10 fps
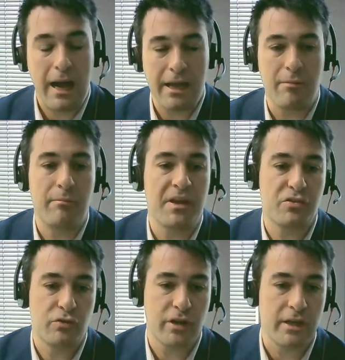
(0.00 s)
I am
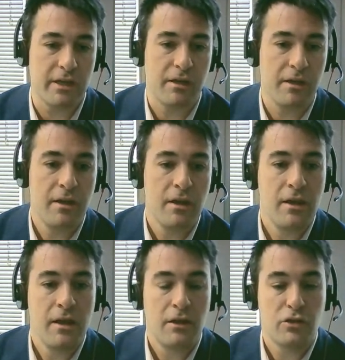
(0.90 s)
measured in,
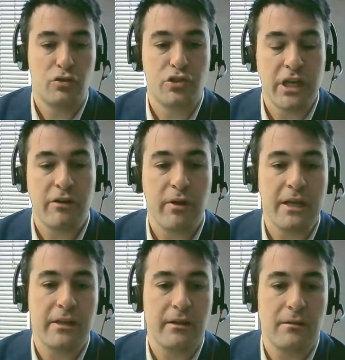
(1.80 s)
to
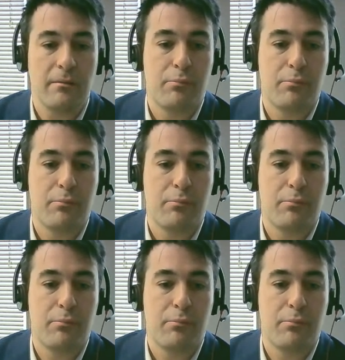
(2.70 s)
generate